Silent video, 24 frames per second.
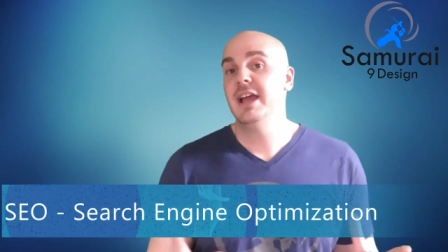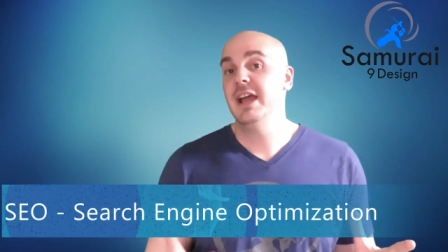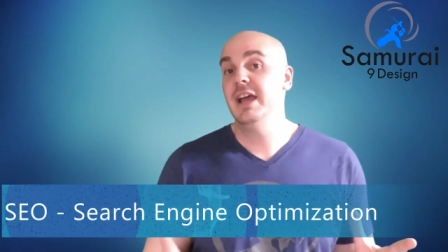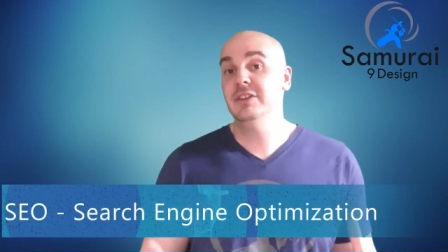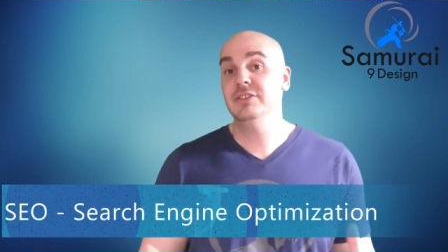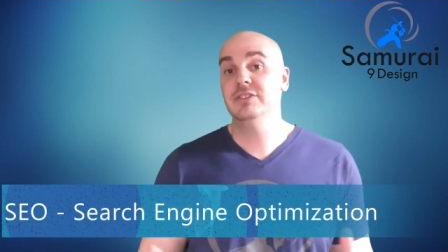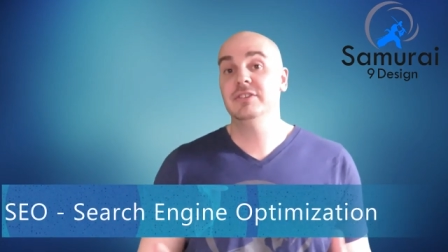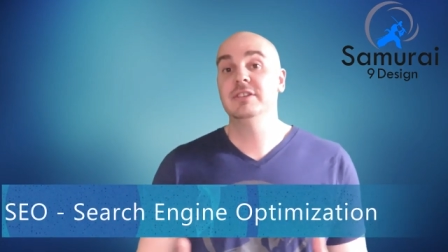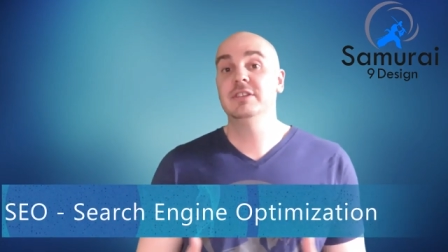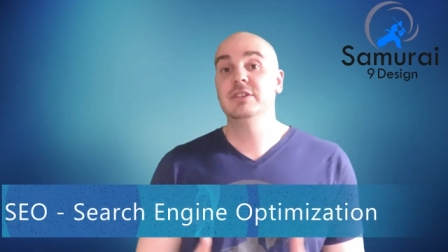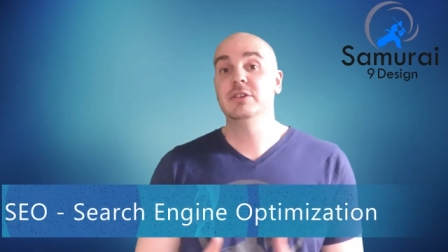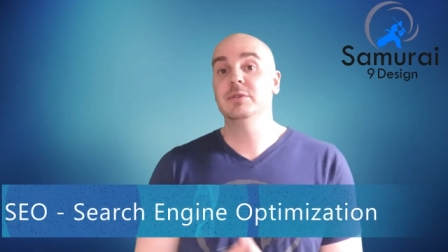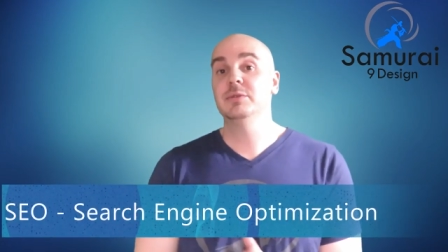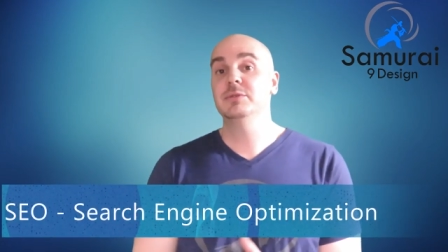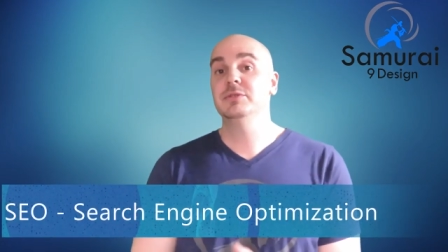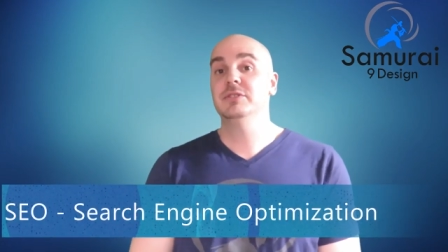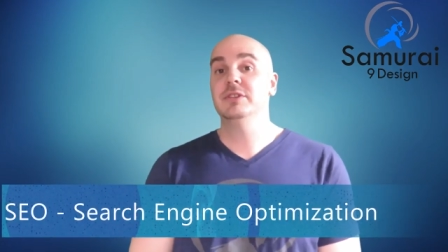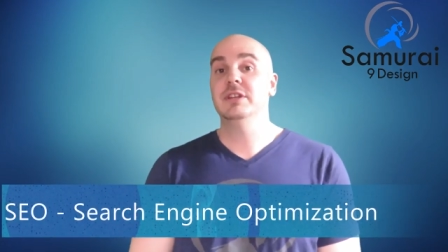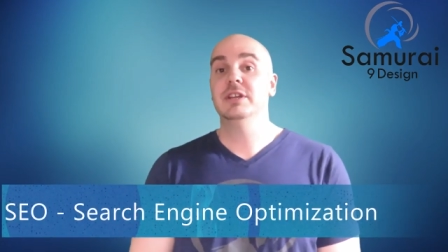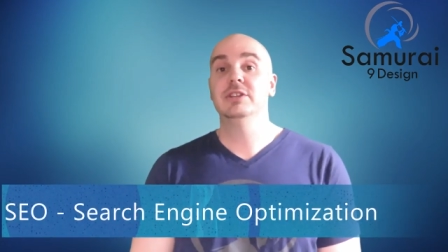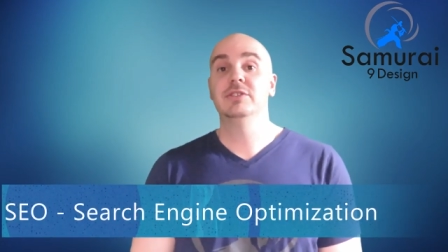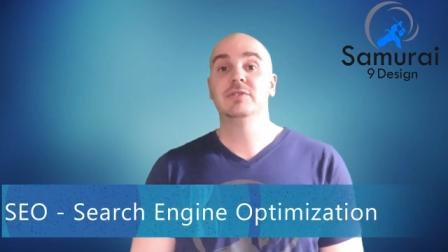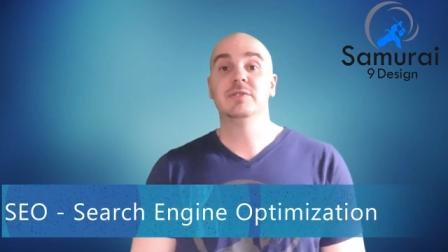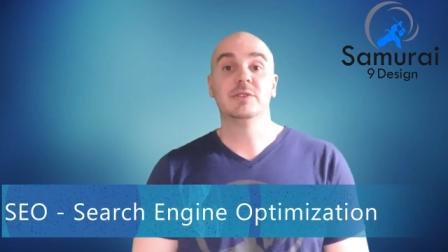SEO
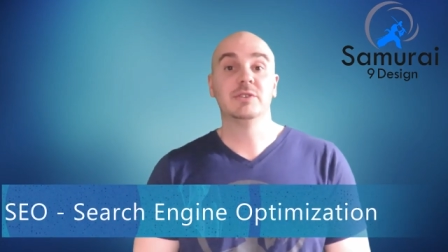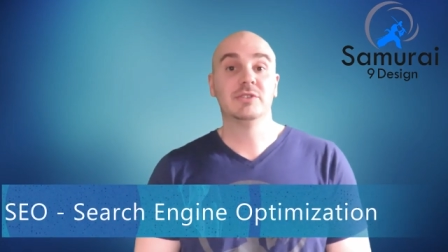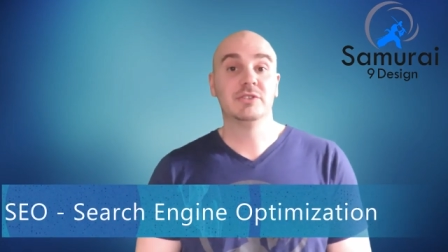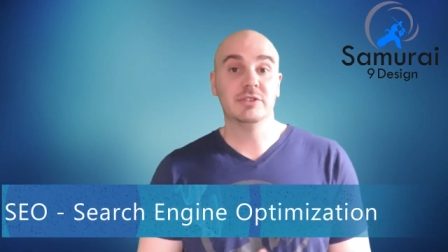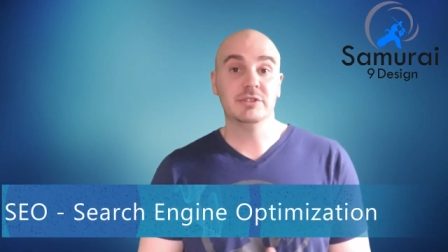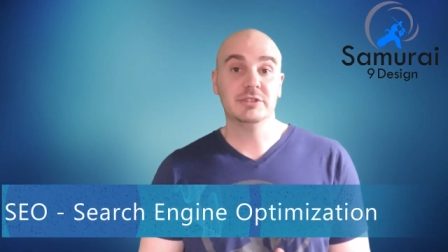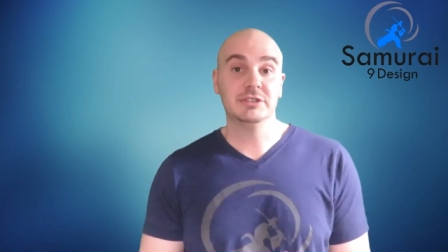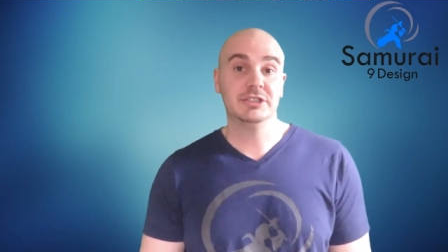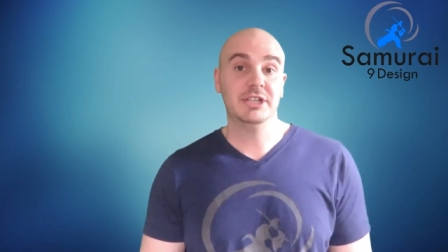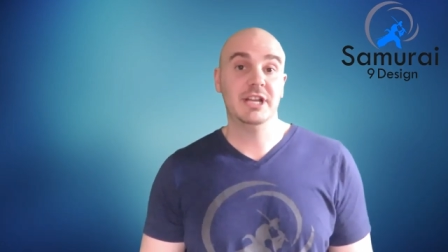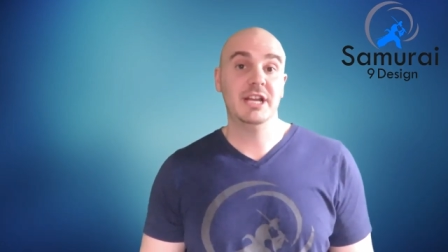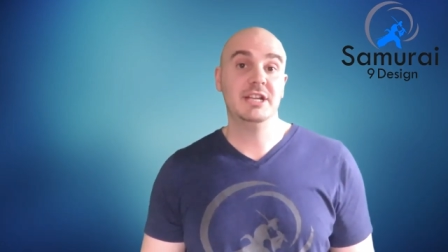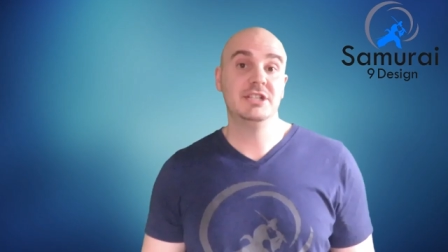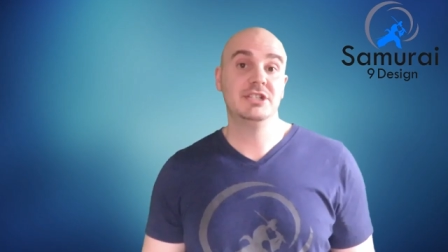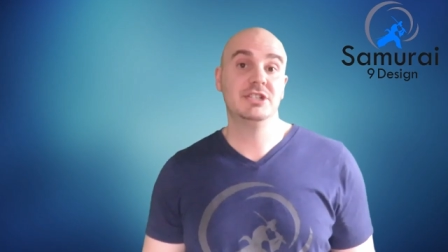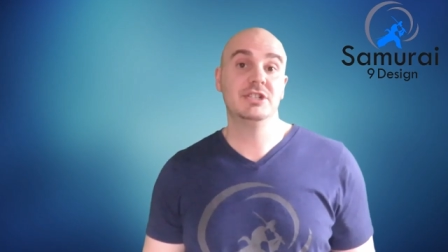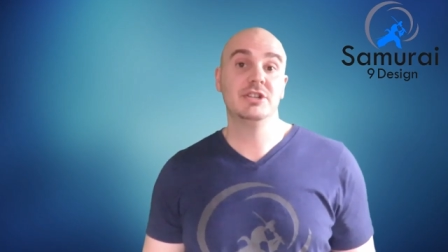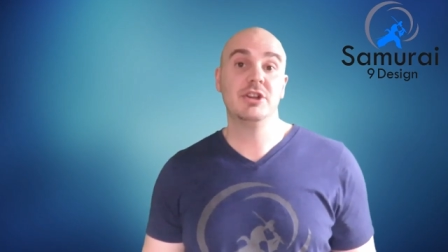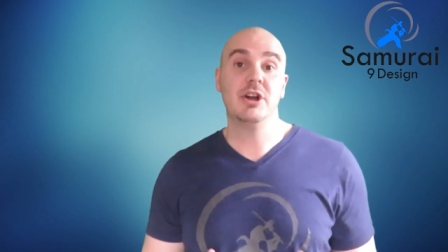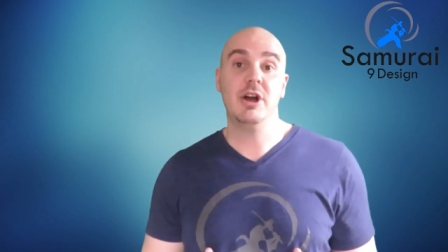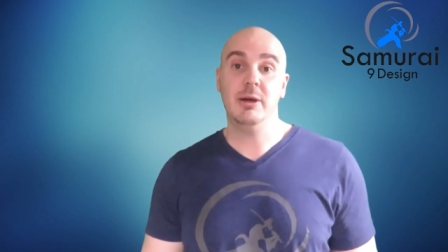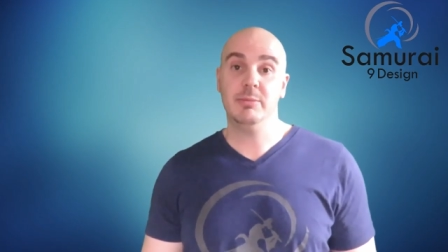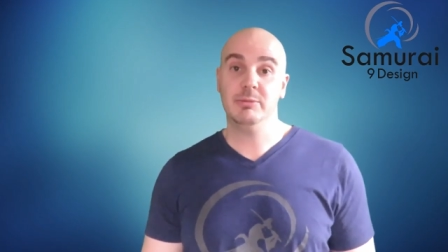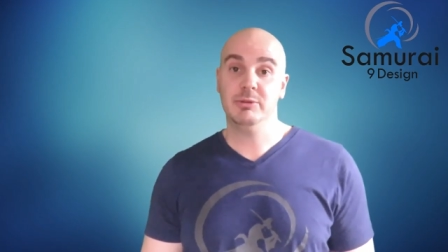stands for Search
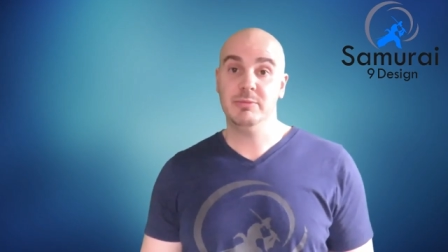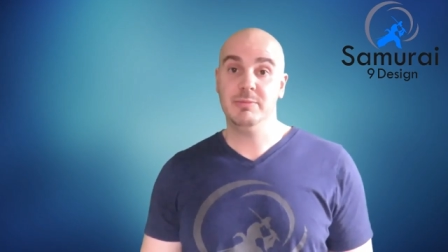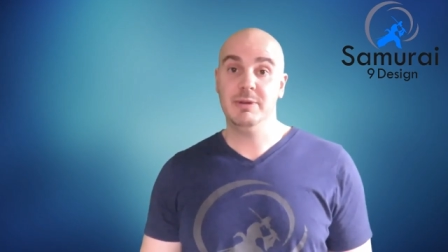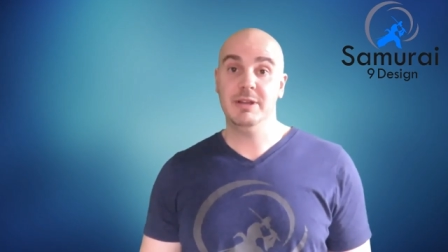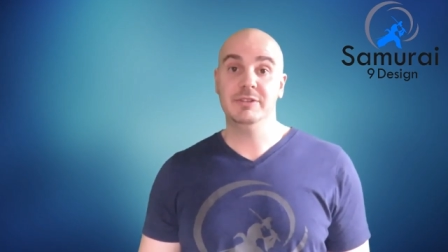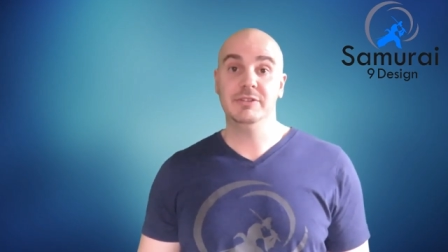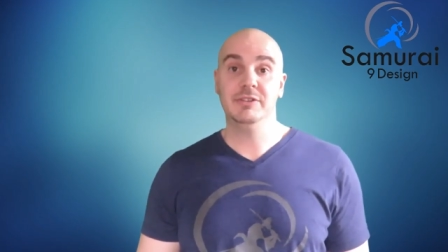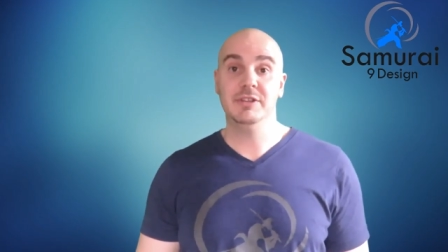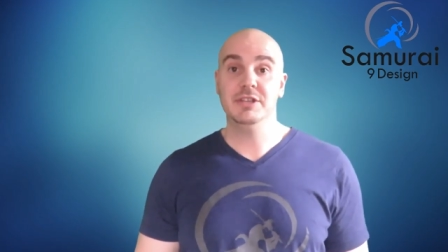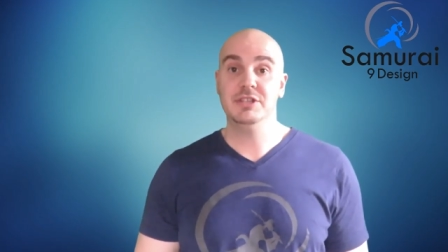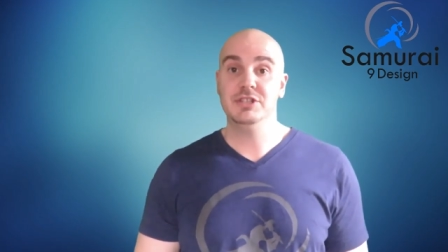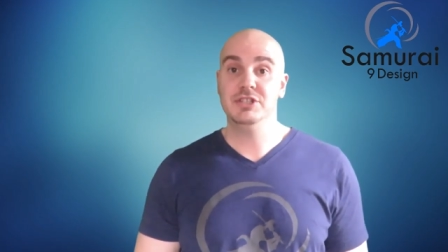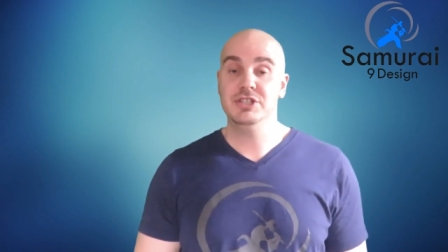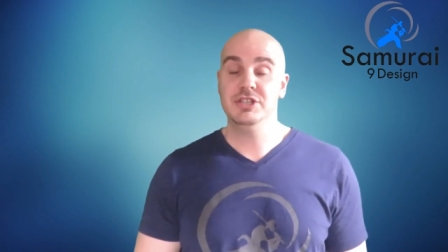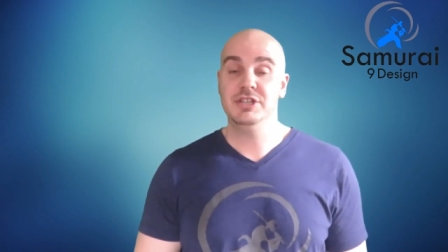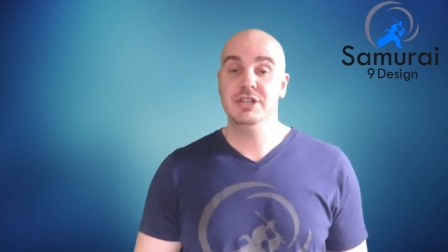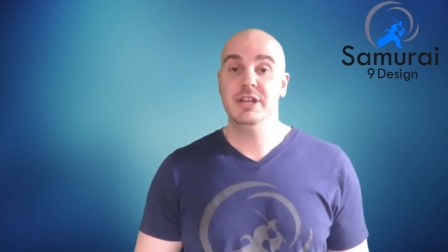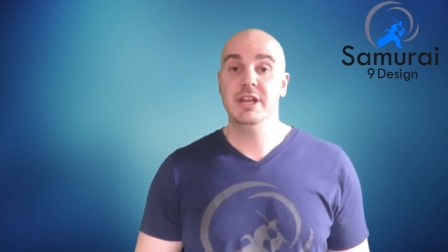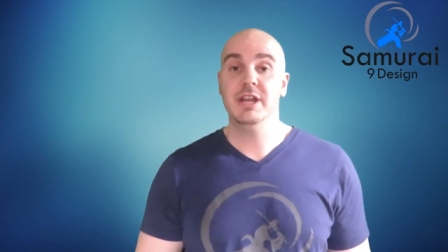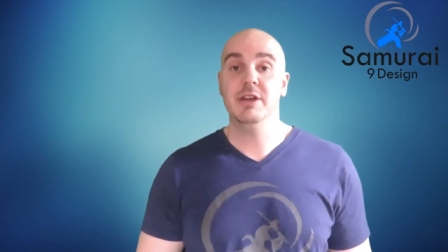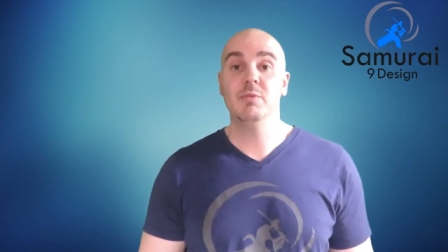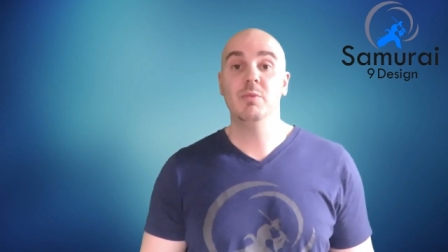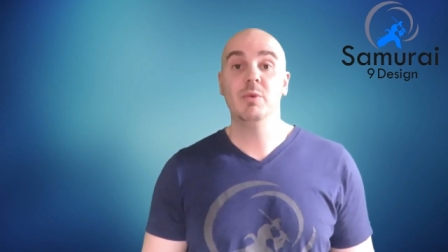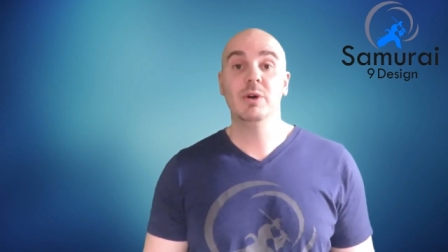Engine Optimization,
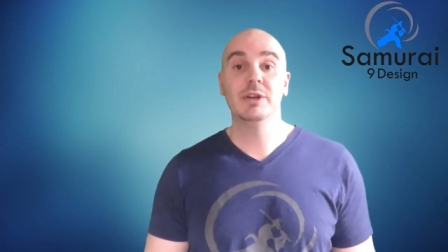and